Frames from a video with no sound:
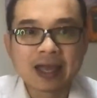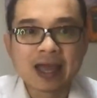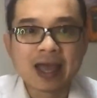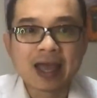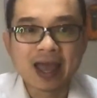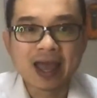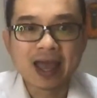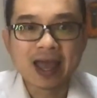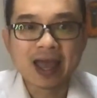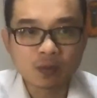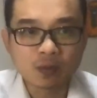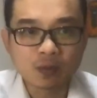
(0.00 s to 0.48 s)

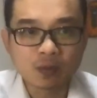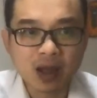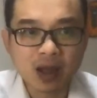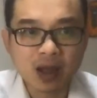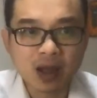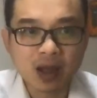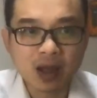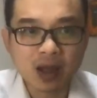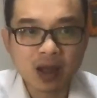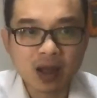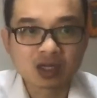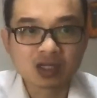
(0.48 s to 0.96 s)

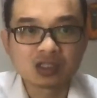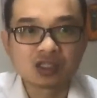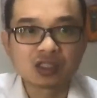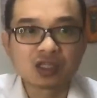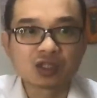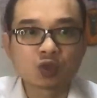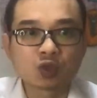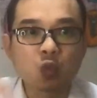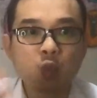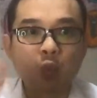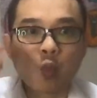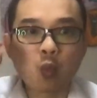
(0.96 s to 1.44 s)
is
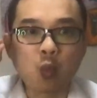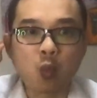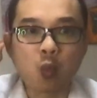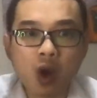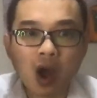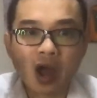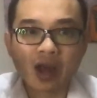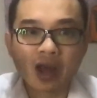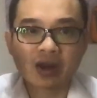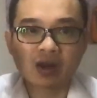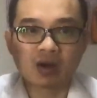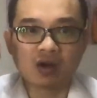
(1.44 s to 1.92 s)
just
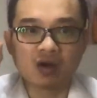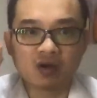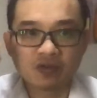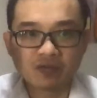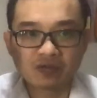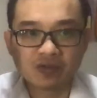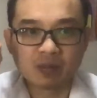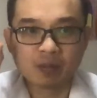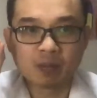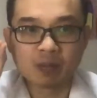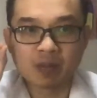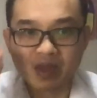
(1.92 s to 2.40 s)
one of
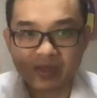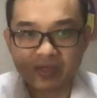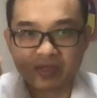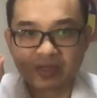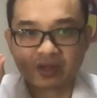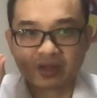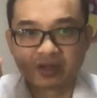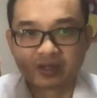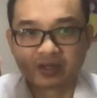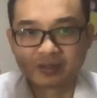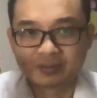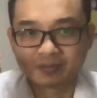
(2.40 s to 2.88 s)
the
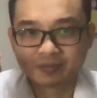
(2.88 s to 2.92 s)
method.